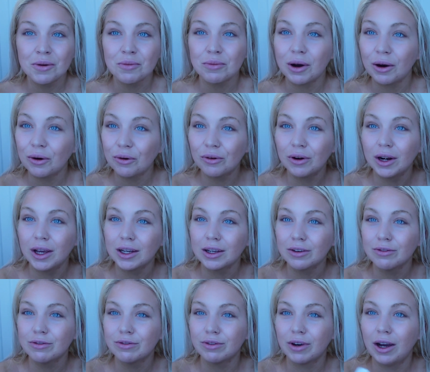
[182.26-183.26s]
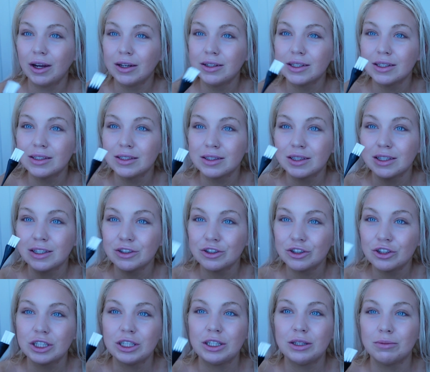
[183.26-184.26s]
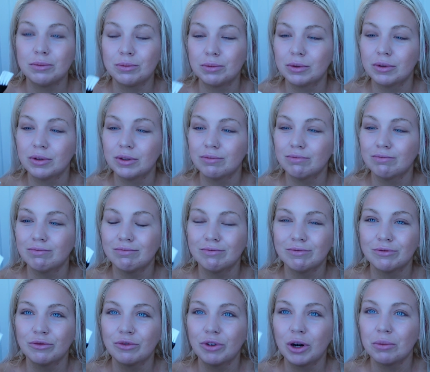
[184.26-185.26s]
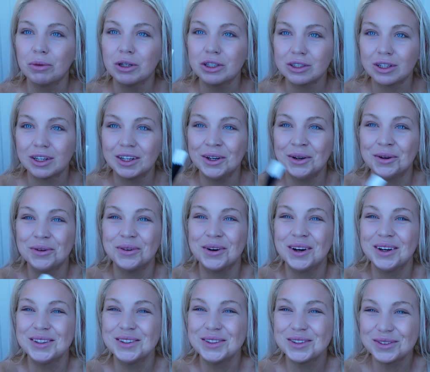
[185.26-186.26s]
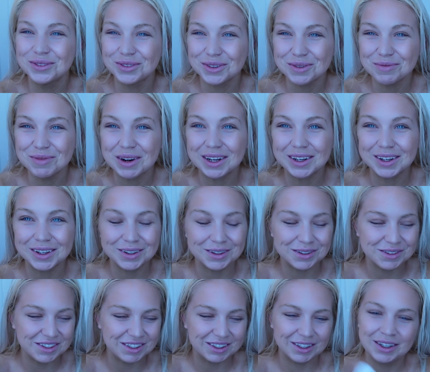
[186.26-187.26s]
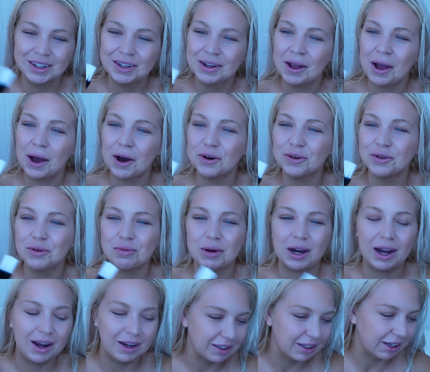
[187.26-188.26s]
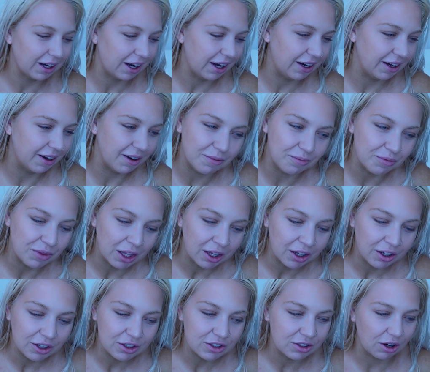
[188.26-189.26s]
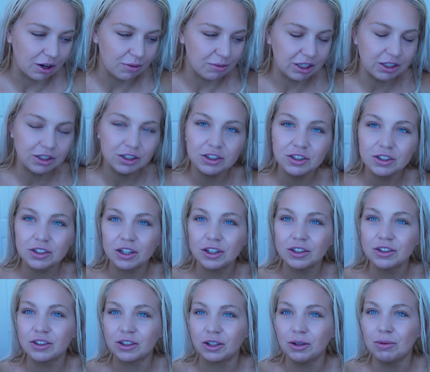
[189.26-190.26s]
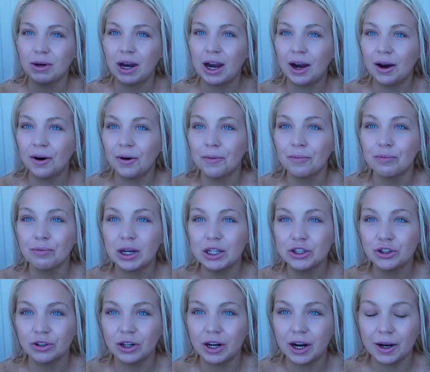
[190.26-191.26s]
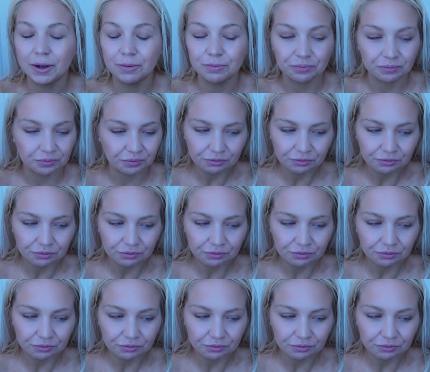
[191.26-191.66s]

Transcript: but all I can find is these cheap rubbish little ones from like an old pack. So I'm literally just going to scoop it out, measure it up,